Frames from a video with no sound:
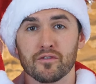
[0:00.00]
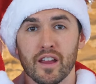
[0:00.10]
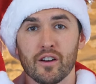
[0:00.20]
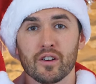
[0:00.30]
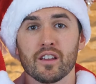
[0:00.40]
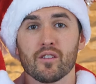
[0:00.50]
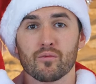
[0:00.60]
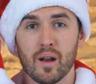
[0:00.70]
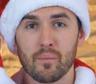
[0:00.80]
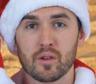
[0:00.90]
very
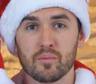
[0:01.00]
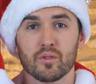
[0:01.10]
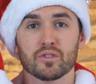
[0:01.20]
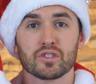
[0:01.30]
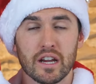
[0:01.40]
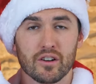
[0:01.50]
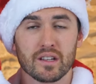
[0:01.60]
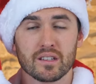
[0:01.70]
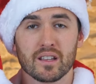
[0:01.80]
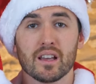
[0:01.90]
reputable
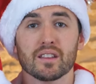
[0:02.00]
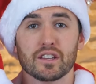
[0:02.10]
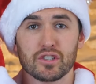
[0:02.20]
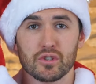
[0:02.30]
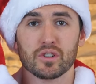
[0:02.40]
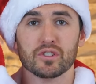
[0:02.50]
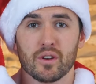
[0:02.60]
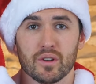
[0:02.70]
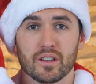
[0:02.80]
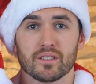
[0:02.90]
charities that you can
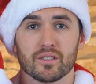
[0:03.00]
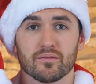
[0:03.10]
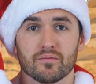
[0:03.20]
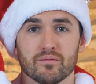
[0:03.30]
donate to.